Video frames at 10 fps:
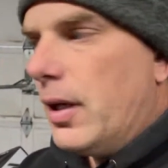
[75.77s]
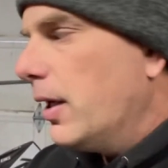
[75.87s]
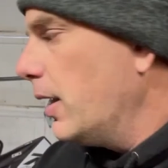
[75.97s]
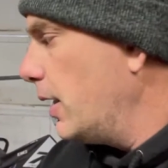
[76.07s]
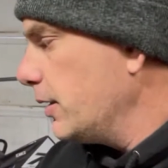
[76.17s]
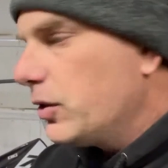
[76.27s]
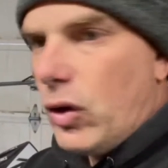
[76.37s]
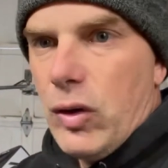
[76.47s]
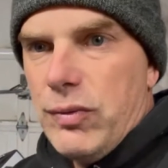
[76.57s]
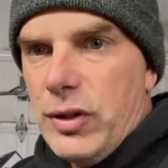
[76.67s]

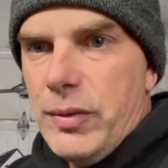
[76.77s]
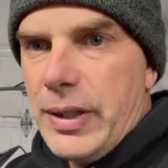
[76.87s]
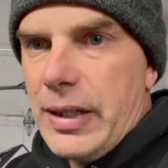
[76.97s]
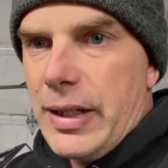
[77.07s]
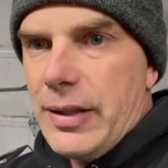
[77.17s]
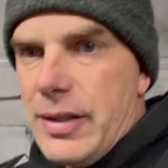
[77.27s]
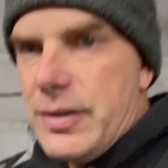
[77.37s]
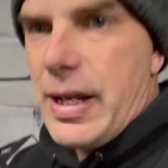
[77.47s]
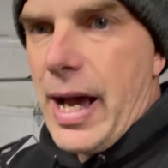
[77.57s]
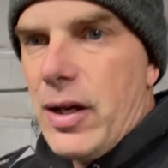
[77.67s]
So hopefully we can get
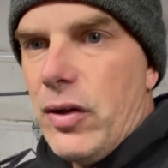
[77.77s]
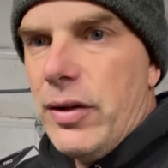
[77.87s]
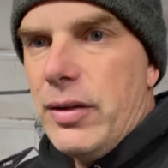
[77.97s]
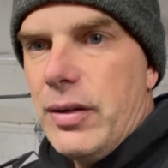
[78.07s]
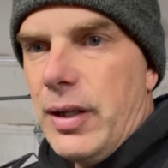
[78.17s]
these dialed.